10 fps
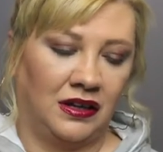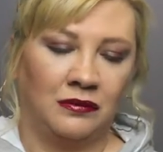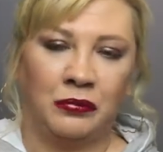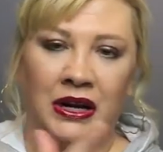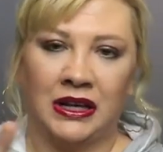
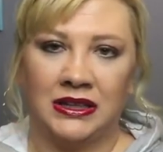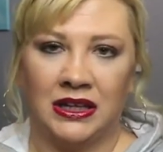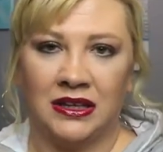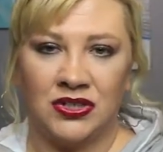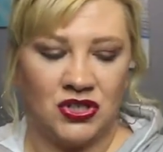But I
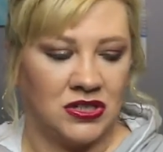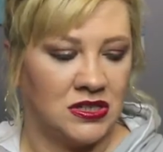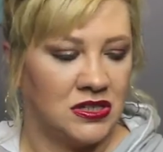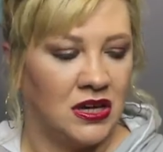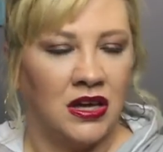think it's
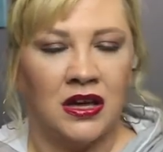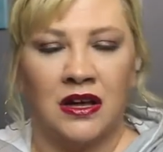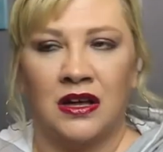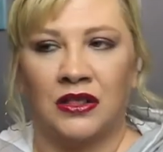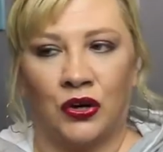just
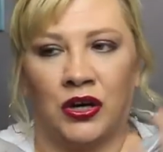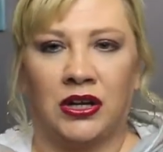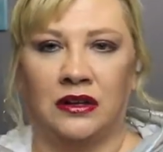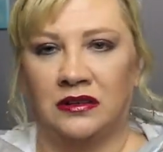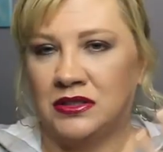
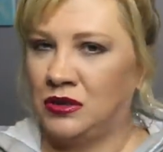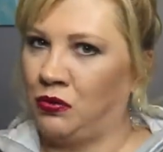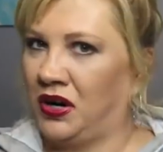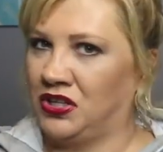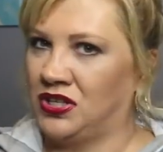learning to
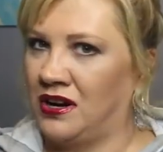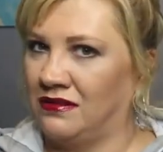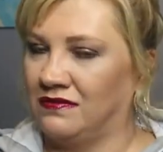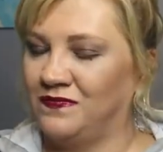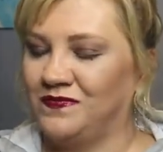branch
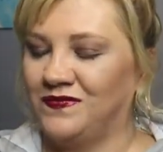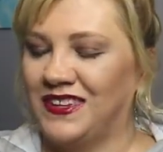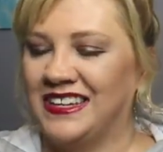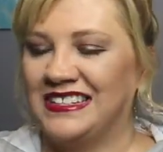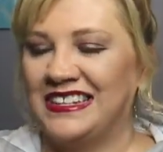out
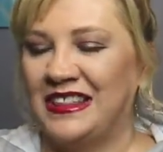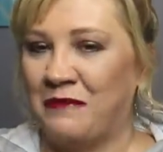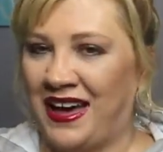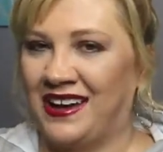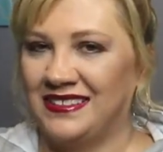into the
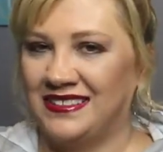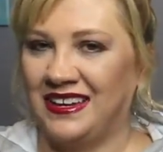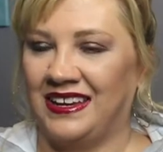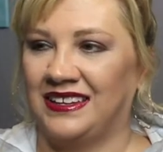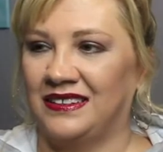mattes
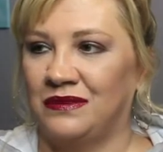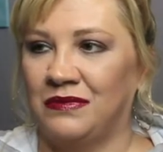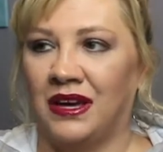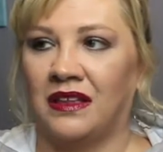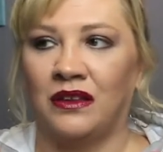and
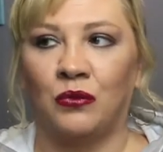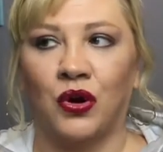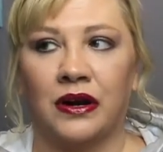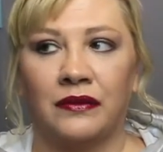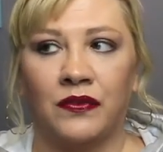making them
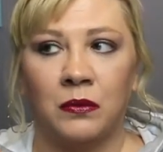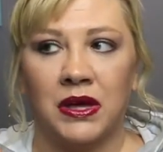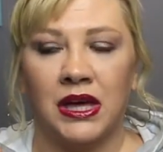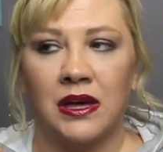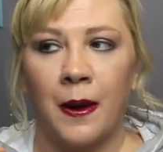work for
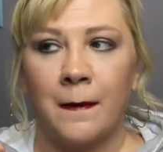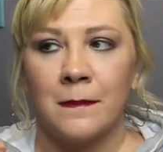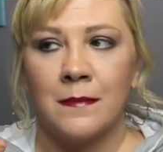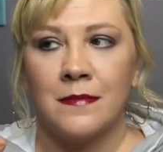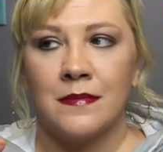me,
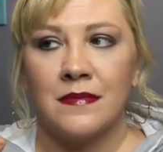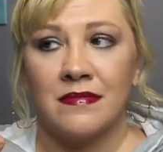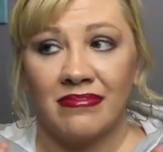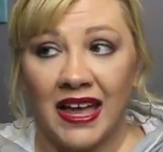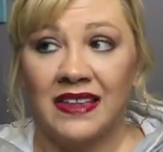
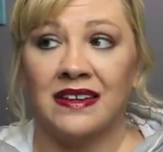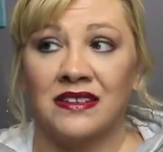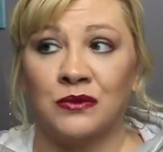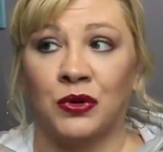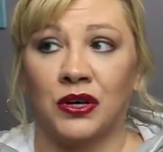and
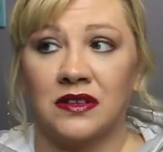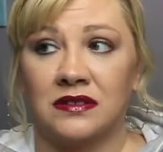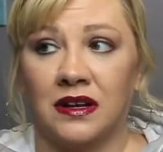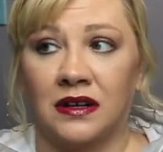this works.